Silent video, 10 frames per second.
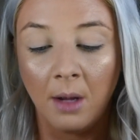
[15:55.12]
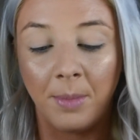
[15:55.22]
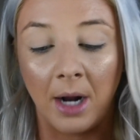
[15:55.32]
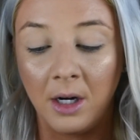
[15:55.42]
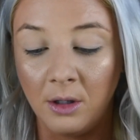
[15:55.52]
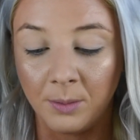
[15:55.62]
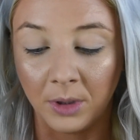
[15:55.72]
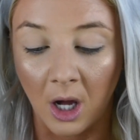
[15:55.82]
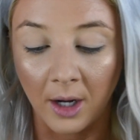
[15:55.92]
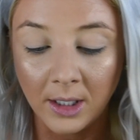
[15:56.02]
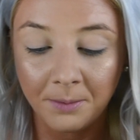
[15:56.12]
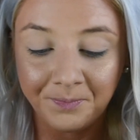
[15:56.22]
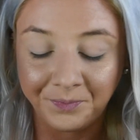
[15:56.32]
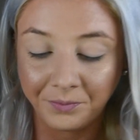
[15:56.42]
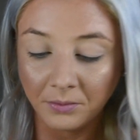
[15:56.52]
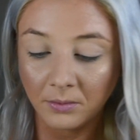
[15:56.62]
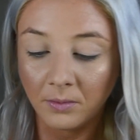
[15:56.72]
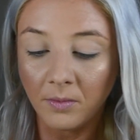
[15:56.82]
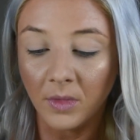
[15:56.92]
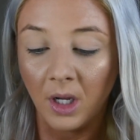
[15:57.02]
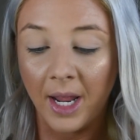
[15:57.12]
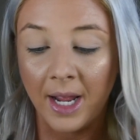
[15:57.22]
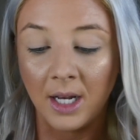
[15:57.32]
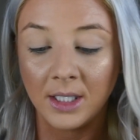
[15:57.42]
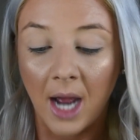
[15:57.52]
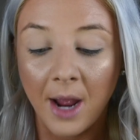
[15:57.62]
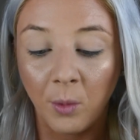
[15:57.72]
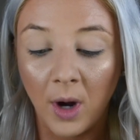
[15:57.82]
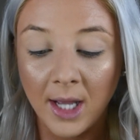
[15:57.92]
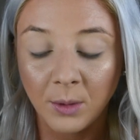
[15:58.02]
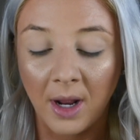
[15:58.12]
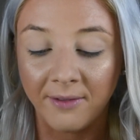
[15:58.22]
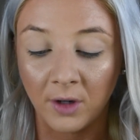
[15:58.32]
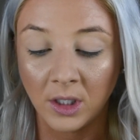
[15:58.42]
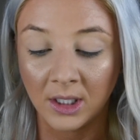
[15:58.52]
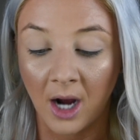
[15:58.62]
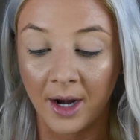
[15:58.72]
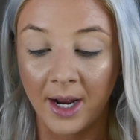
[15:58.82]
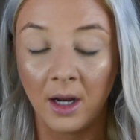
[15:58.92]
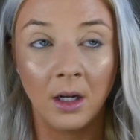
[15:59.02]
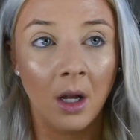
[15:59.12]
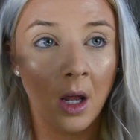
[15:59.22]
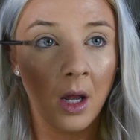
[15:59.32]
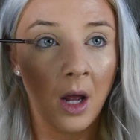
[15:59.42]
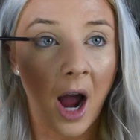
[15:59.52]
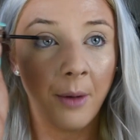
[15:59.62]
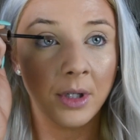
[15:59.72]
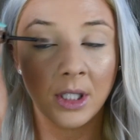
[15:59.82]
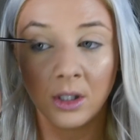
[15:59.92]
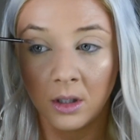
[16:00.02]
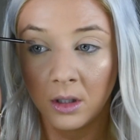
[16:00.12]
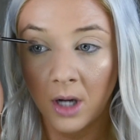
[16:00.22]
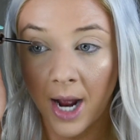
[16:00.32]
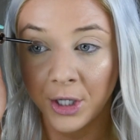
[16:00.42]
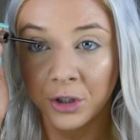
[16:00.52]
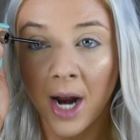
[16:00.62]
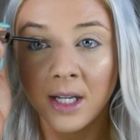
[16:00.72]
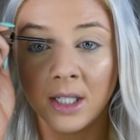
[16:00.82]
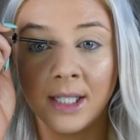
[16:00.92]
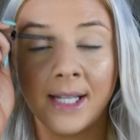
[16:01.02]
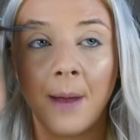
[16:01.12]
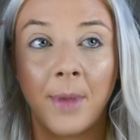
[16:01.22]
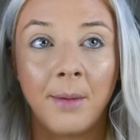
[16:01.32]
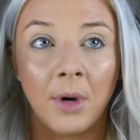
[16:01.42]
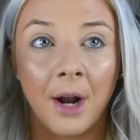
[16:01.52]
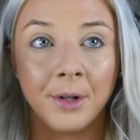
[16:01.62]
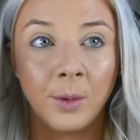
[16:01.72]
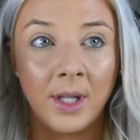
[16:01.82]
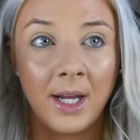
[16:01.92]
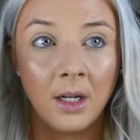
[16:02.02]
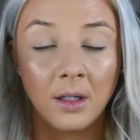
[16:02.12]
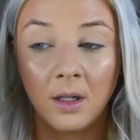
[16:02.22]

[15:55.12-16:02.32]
but I'm gonna use Blonde. And when I first got it, I tried to set my brows with it.